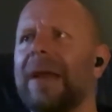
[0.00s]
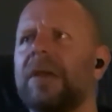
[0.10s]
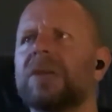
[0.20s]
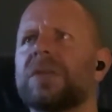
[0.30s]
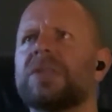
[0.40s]

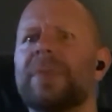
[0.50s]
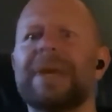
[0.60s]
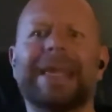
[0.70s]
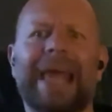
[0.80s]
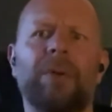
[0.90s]
because to
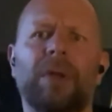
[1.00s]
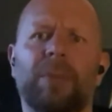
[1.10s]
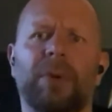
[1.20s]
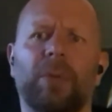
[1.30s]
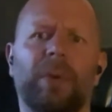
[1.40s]
be
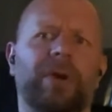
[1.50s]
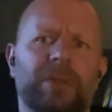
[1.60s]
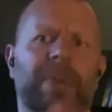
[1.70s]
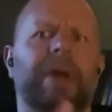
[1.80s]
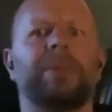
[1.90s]
accountable, we've got
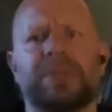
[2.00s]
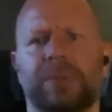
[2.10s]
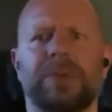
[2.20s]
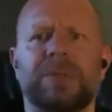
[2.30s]
to be able to